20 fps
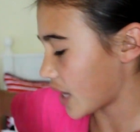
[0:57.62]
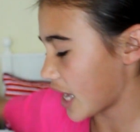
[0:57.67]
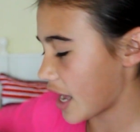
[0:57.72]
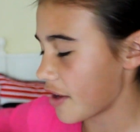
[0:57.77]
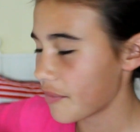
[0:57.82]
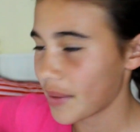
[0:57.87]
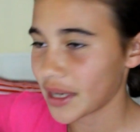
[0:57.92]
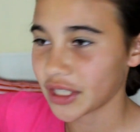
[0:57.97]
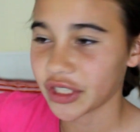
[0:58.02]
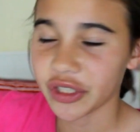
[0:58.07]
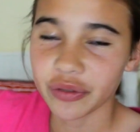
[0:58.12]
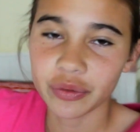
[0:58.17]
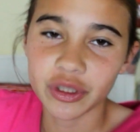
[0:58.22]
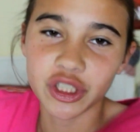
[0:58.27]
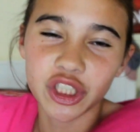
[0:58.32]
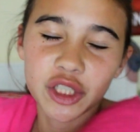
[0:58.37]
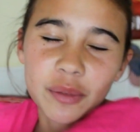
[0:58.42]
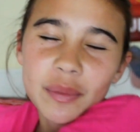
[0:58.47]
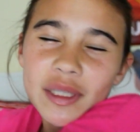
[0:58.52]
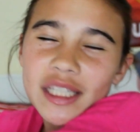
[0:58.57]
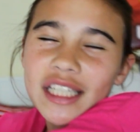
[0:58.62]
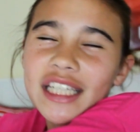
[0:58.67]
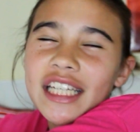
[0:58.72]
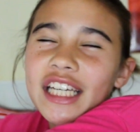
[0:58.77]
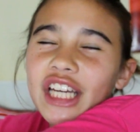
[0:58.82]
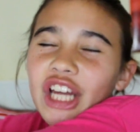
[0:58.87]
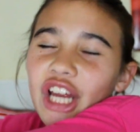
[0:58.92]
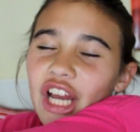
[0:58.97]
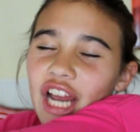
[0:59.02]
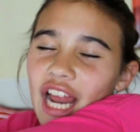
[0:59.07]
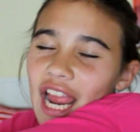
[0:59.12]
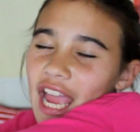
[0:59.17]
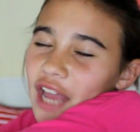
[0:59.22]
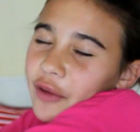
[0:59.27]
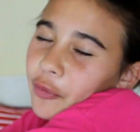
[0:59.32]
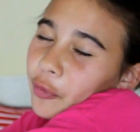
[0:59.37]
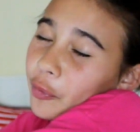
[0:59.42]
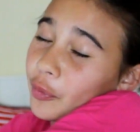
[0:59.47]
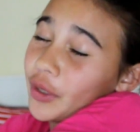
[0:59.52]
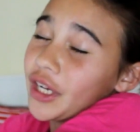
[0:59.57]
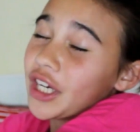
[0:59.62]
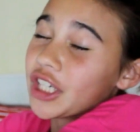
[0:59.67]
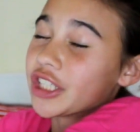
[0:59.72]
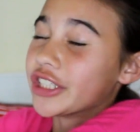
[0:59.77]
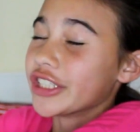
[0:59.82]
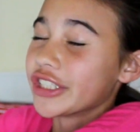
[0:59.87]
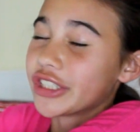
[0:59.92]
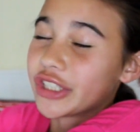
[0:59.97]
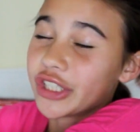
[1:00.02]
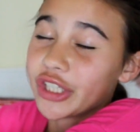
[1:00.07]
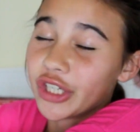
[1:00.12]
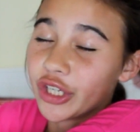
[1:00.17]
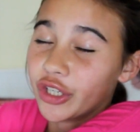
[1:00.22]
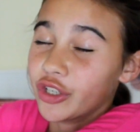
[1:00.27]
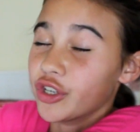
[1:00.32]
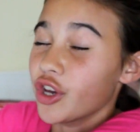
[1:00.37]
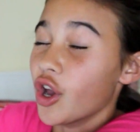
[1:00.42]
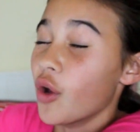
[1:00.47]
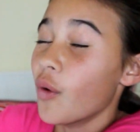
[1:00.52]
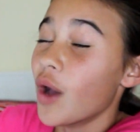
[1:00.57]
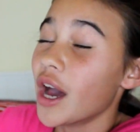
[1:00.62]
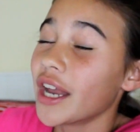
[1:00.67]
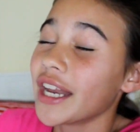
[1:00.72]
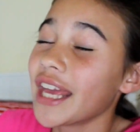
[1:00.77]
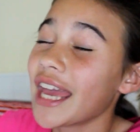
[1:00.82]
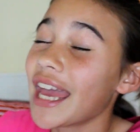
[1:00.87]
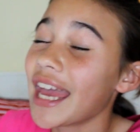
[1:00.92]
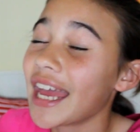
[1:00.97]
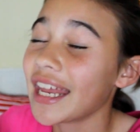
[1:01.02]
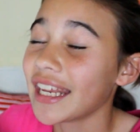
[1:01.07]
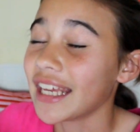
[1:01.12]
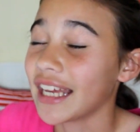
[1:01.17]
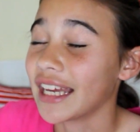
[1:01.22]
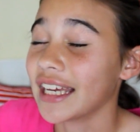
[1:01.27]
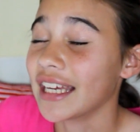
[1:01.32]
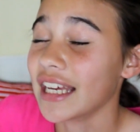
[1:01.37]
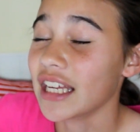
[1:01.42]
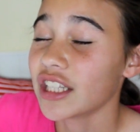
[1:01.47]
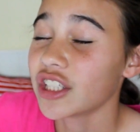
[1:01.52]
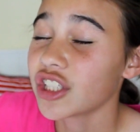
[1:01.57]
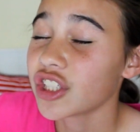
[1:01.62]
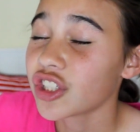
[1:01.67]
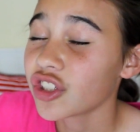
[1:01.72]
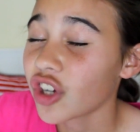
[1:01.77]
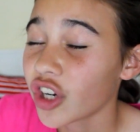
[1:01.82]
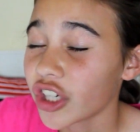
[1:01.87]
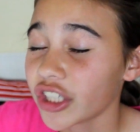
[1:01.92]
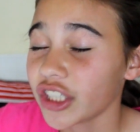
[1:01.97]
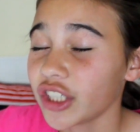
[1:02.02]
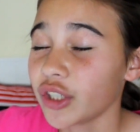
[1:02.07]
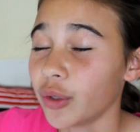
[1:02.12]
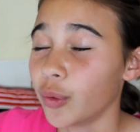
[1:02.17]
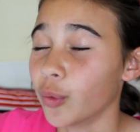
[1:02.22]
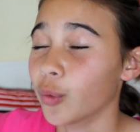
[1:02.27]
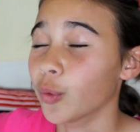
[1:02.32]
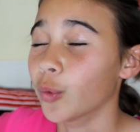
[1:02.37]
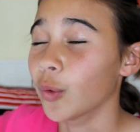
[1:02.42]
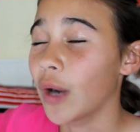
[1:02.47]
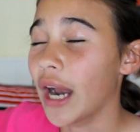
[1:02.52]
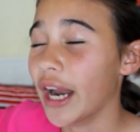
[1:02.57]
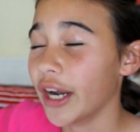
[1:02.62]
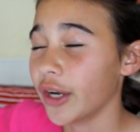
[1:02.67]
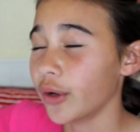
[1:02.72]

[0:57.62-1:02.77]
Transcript: have my squishy bin here, and we are just gonna go on ahead and get started right